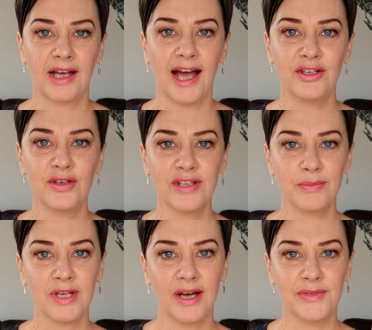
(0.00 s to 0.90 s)
I do
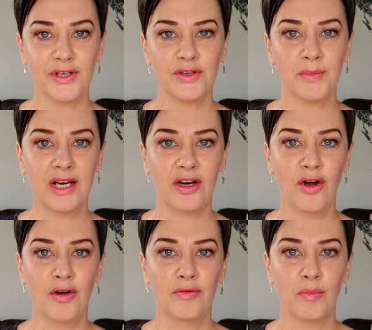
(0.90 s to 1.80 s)
sometimes use my
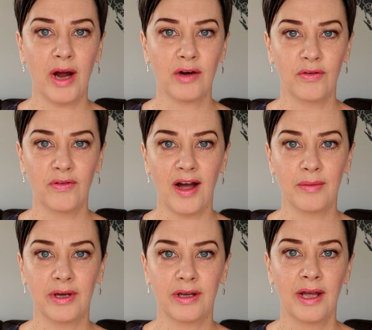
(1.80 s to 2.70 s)
Nove
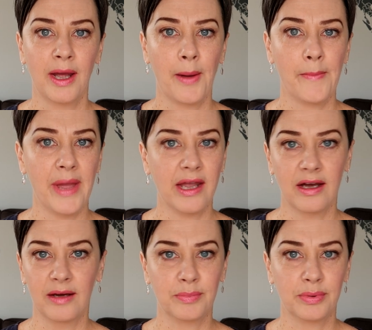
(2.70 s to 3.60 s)
microfiber
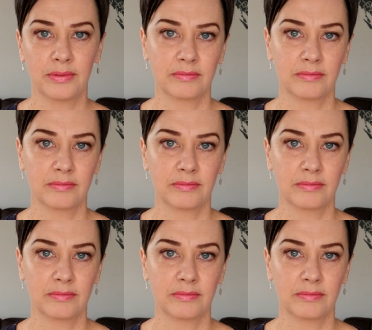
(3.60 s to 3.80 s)
makeup